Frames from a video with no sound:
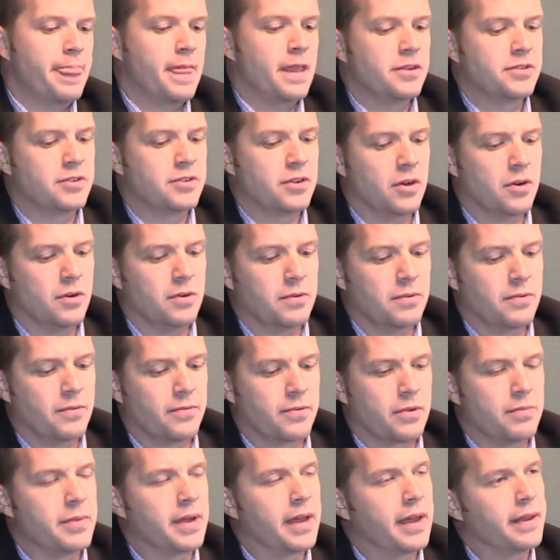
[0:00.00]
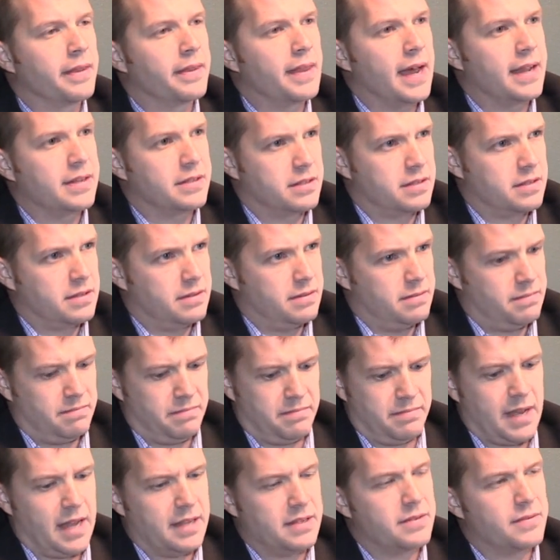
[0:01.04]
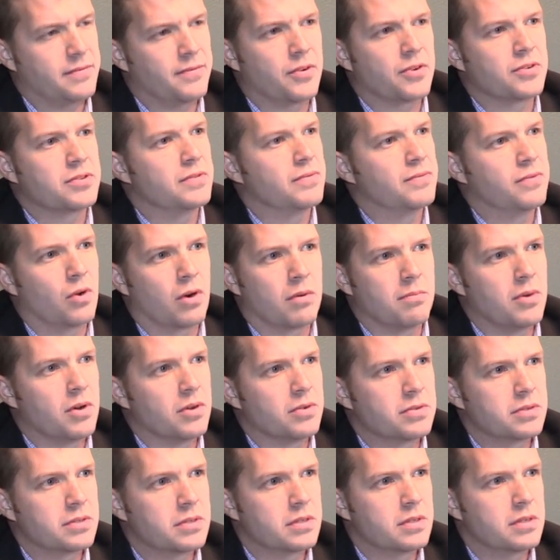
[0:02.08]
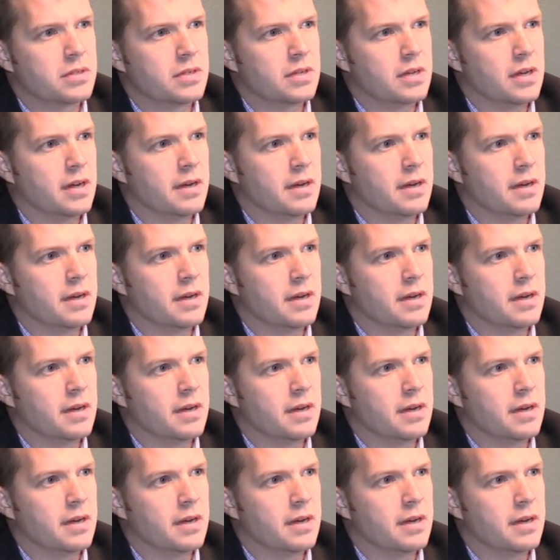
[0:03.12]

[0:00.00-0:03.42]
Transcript: So for me, that's first and foremost.